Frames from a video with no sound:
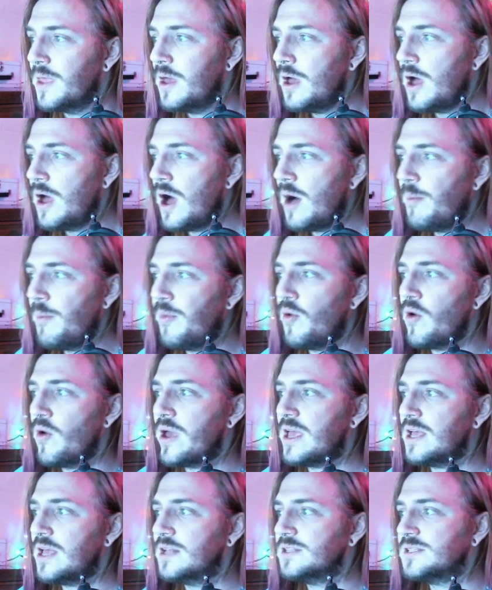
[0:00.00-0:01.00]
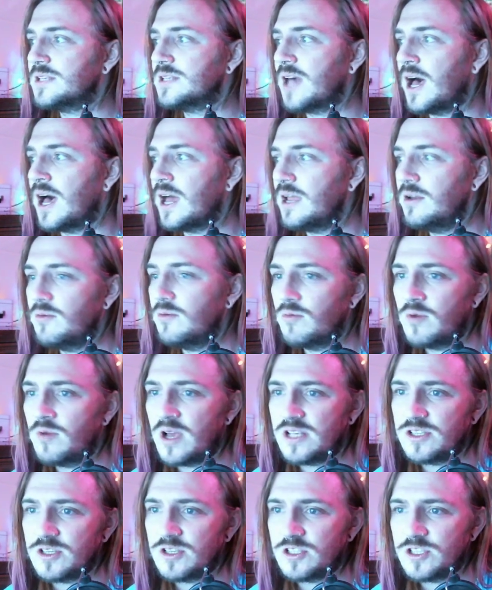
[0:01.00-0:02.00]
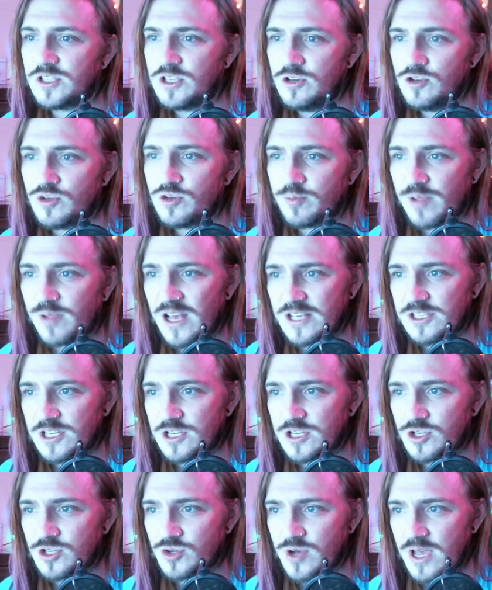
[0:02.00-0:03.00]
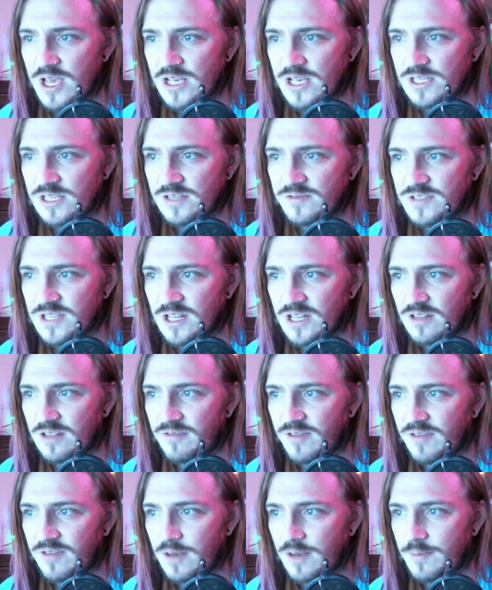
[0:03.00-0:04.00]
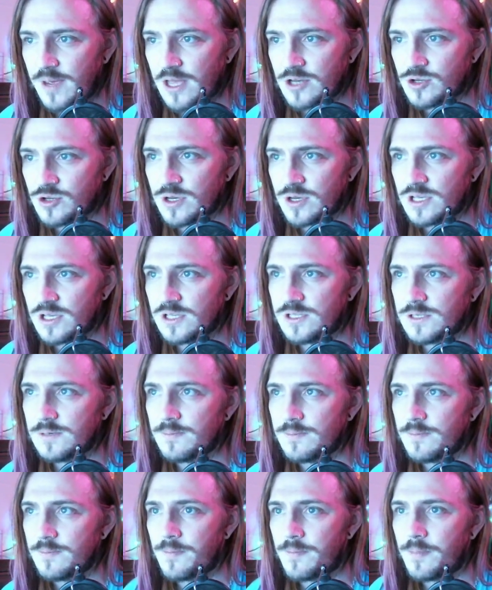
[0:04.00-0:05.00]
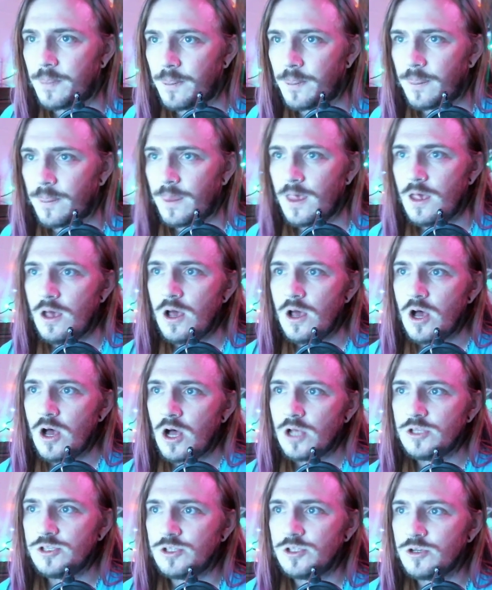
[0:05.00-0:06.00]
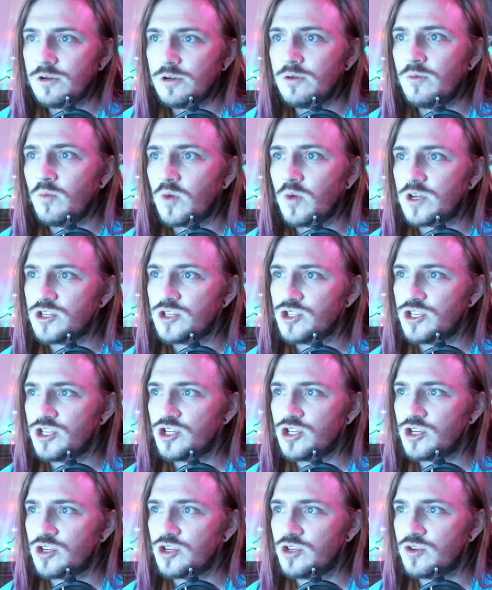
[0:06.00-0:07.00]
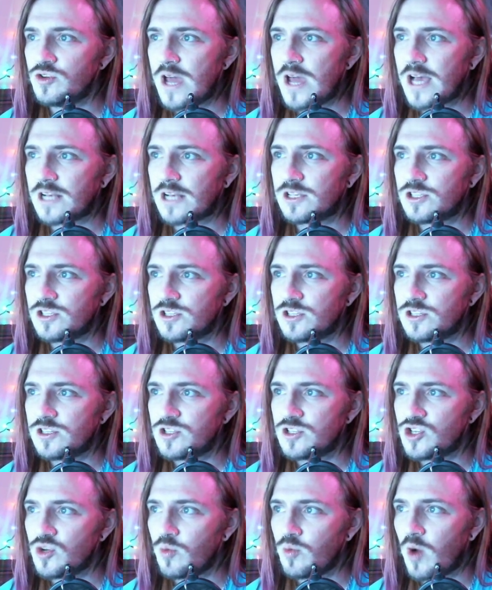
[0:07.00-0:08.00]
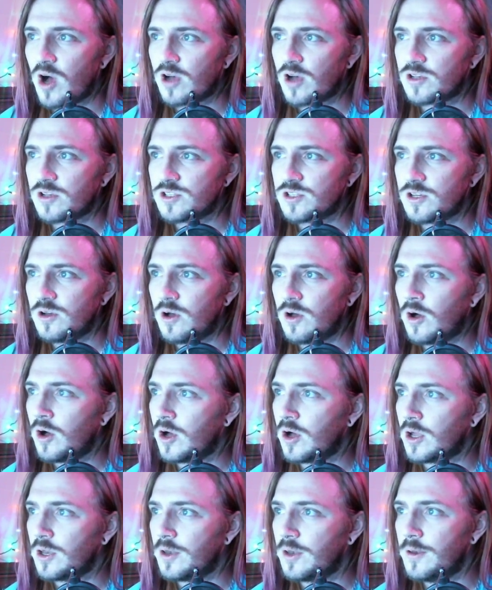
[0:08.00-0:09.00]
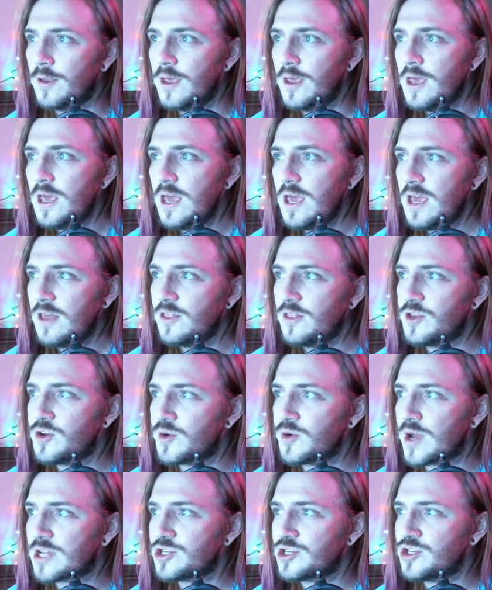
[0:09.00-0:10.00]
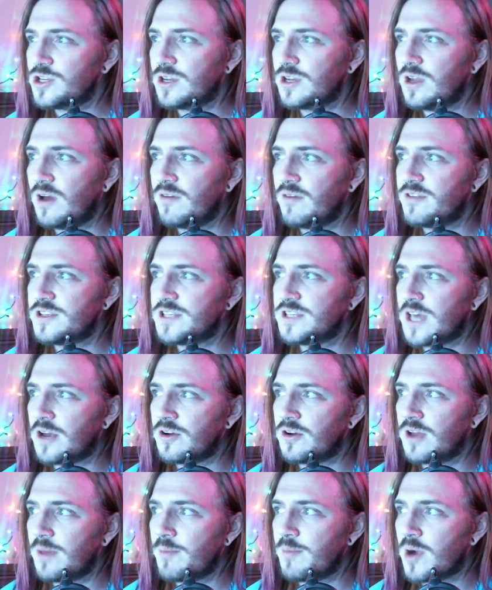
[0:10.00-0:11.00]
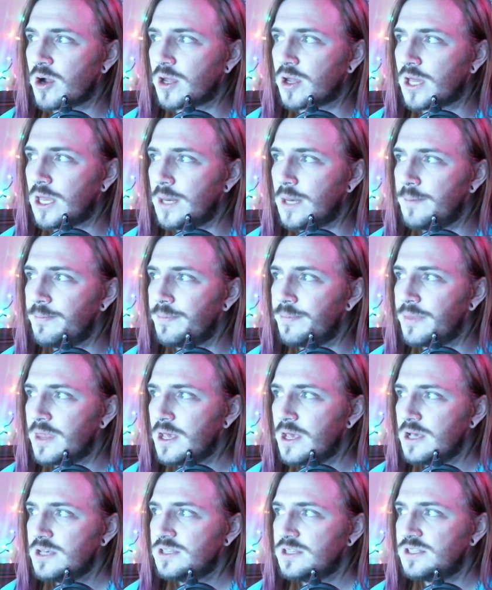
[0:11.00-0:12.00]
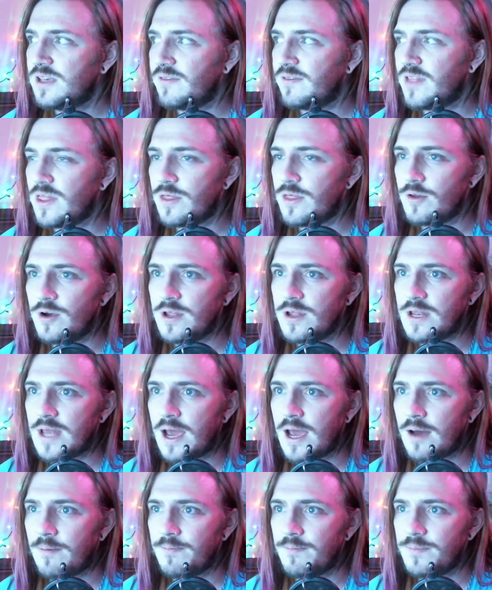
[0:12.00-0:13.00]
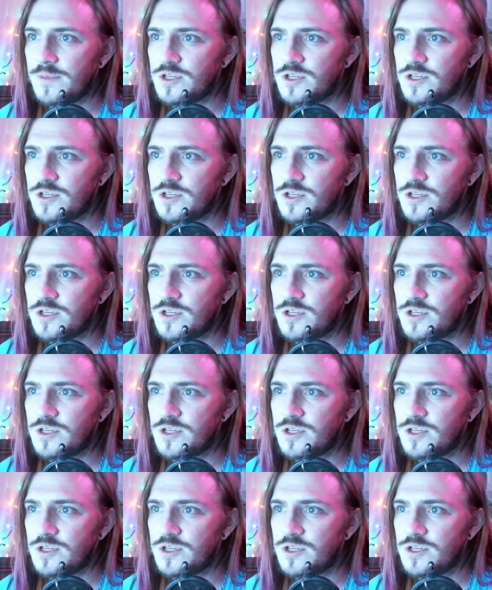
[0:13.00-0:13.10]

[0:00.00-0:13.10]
A boy inside wrestles huge plastic trays of cellophane pantries. Uncertain what she should do next, she walks on, in the direction of the Saturday market. 7:30 now.